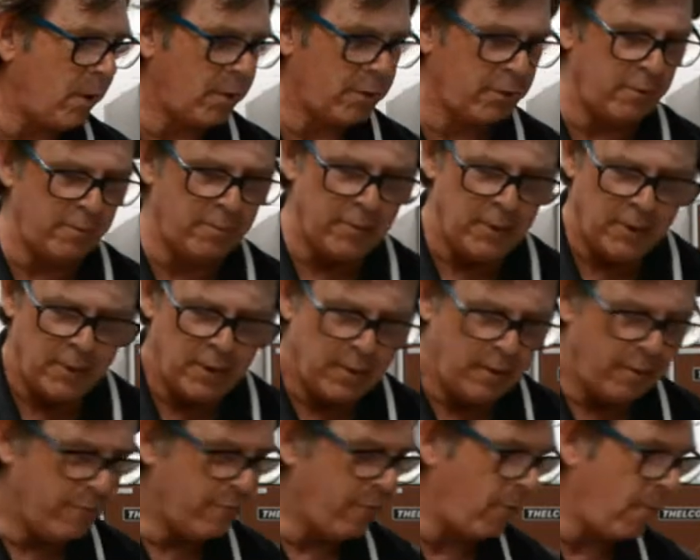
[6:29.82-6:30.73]
mark them
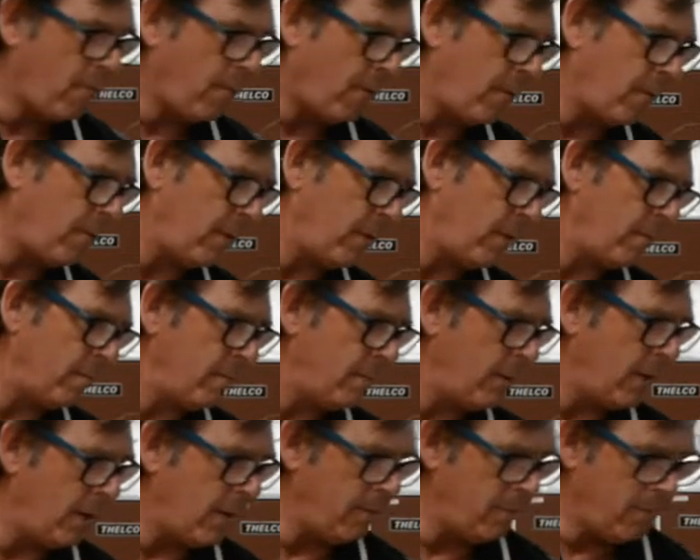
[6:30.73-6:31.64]
for a permanent
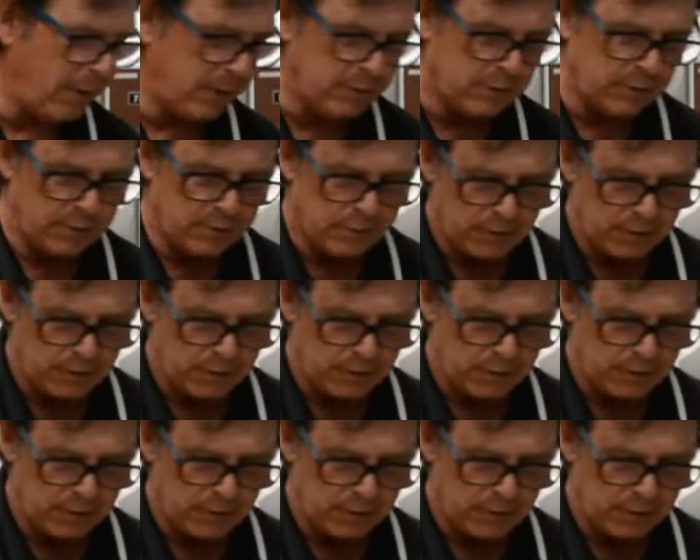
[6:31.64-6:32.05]
basis.